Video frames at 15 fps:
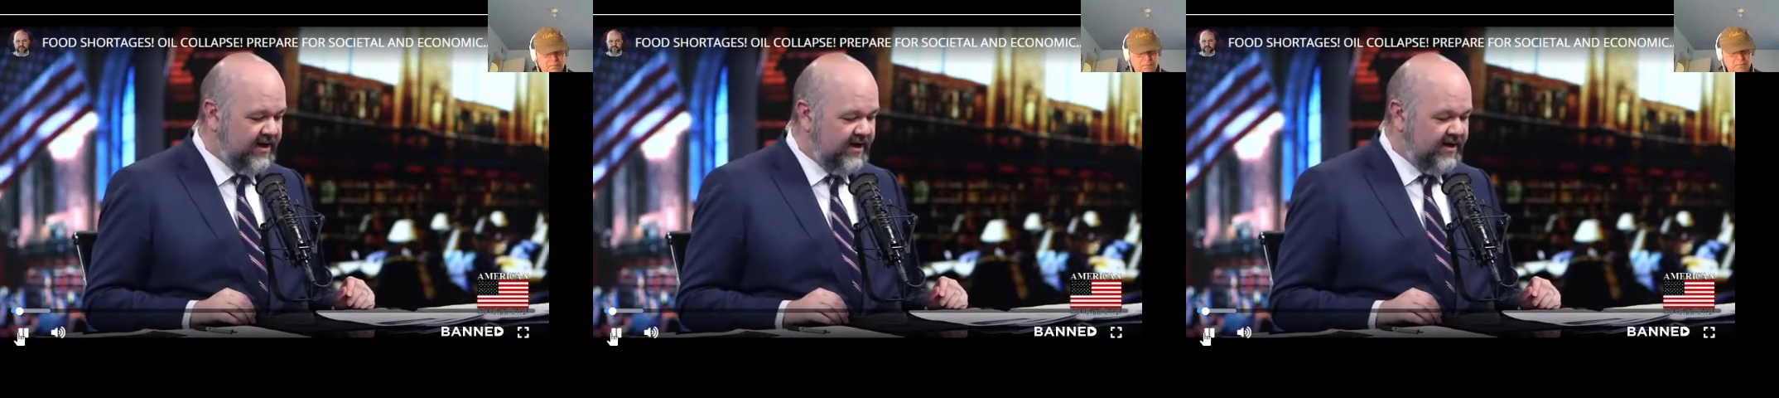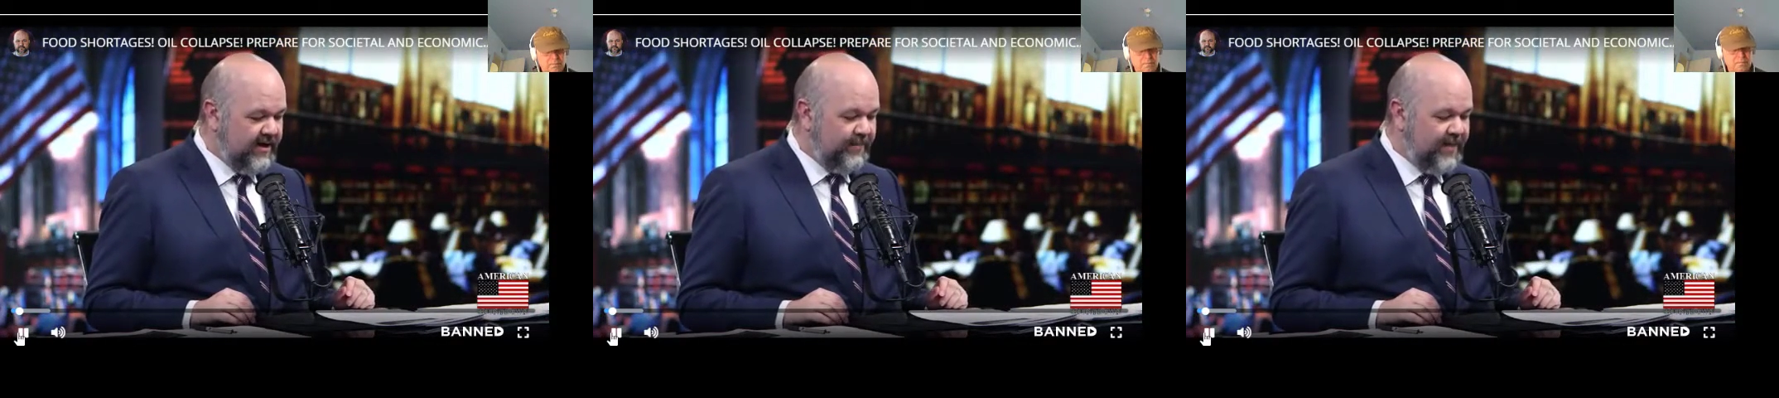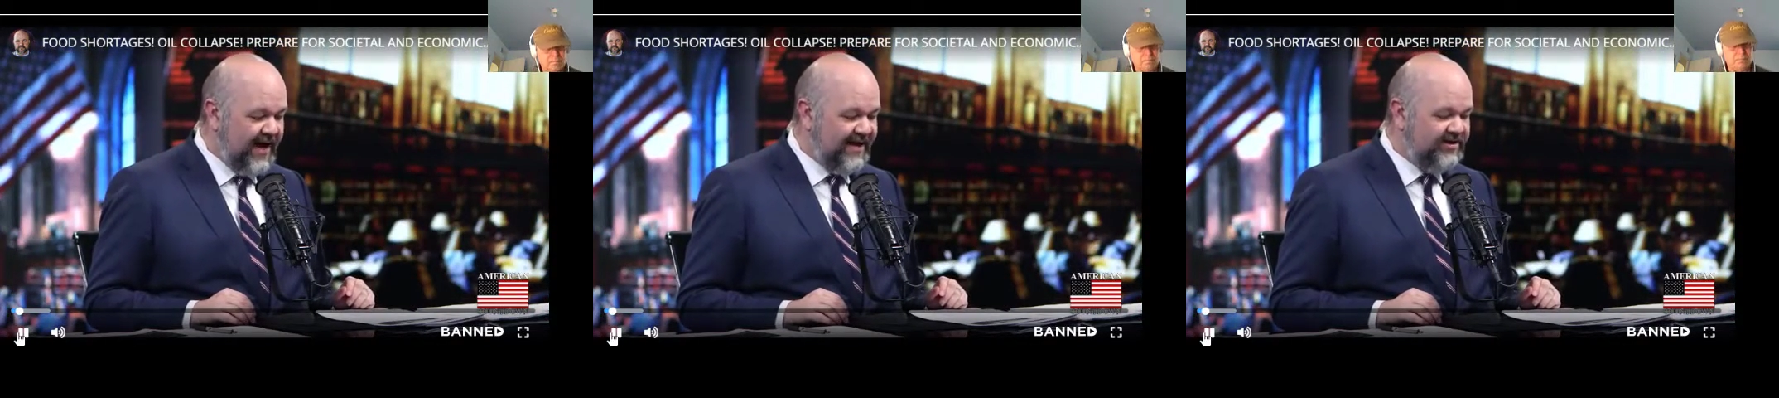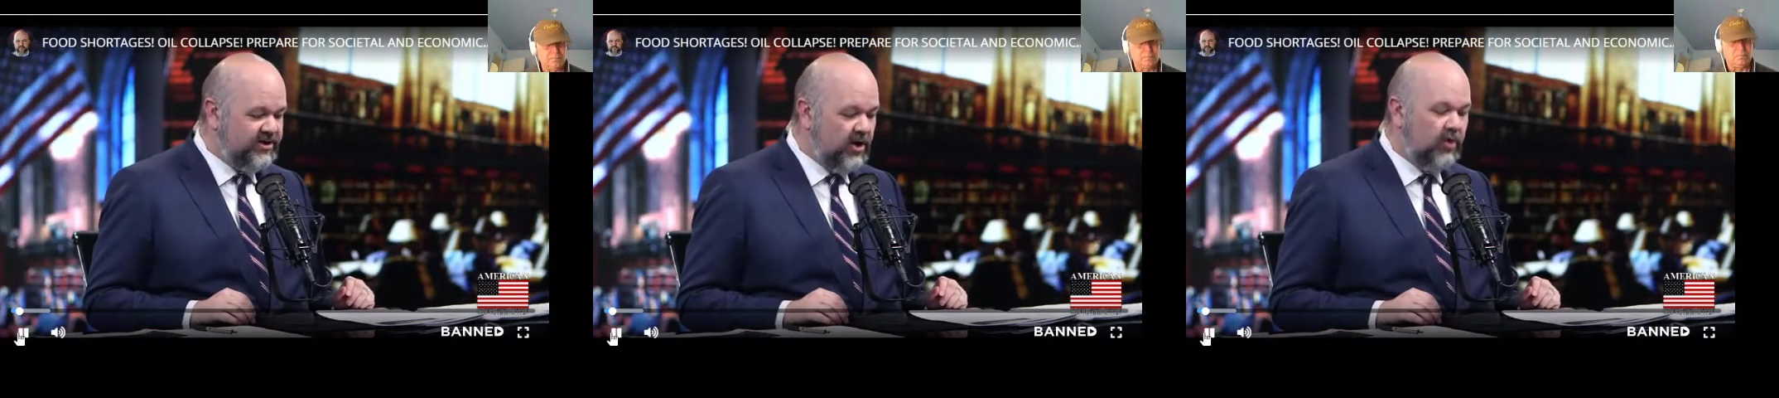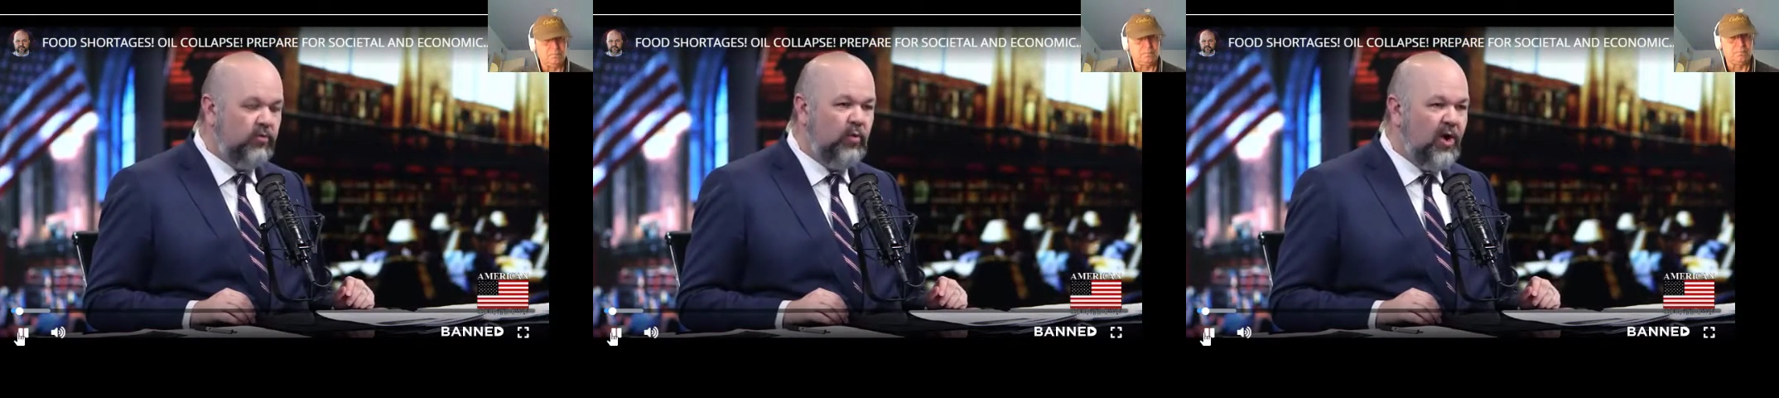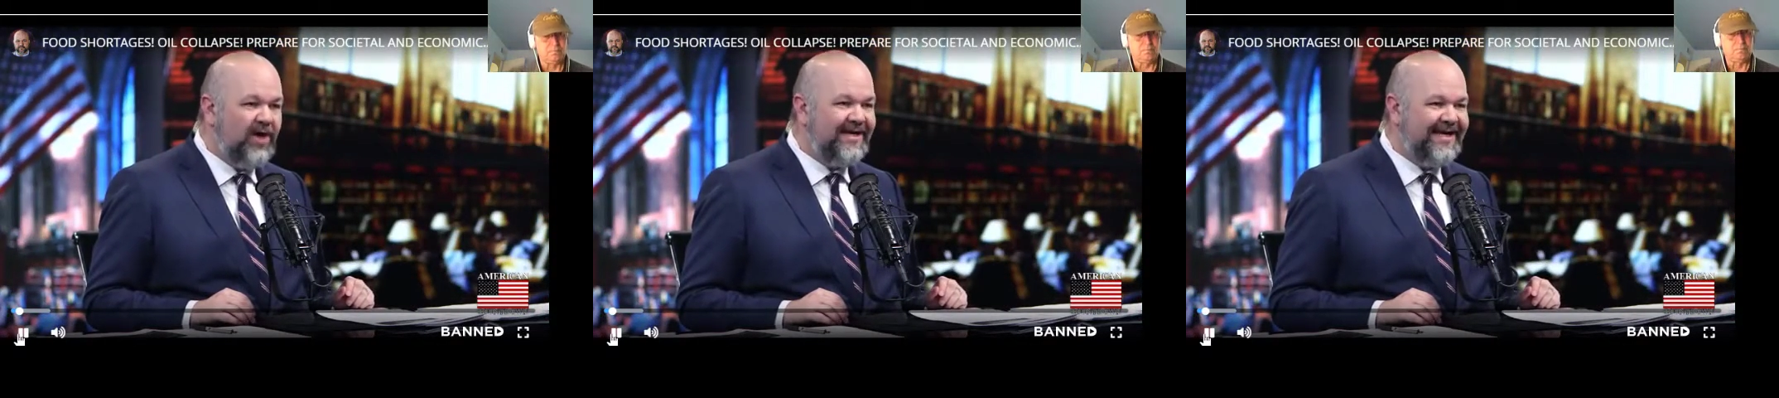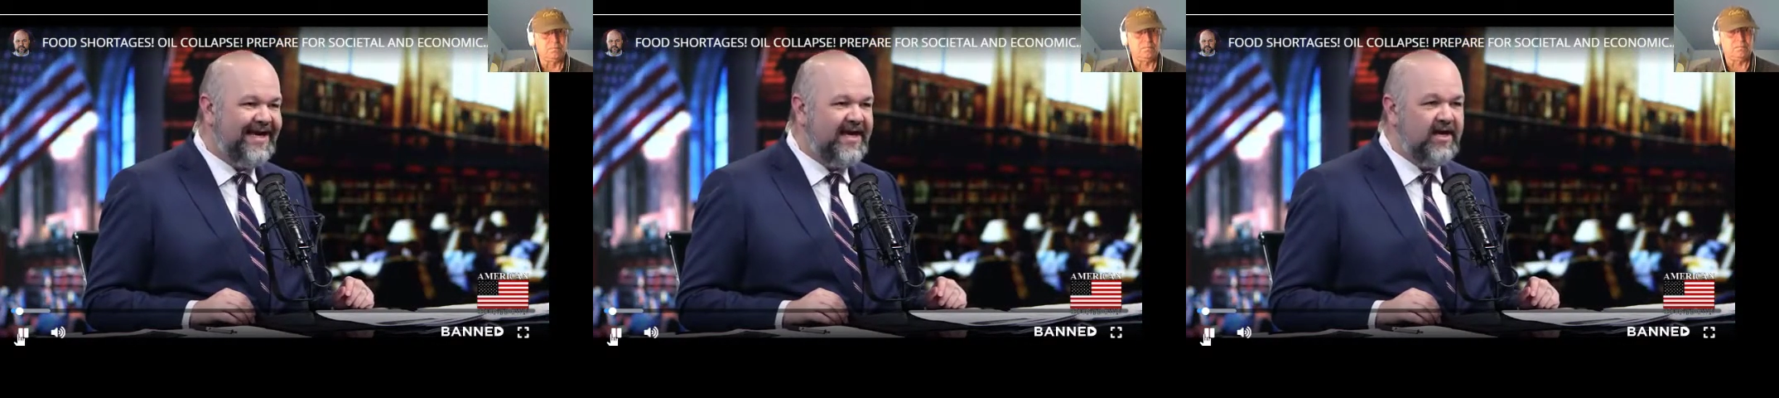depends on one key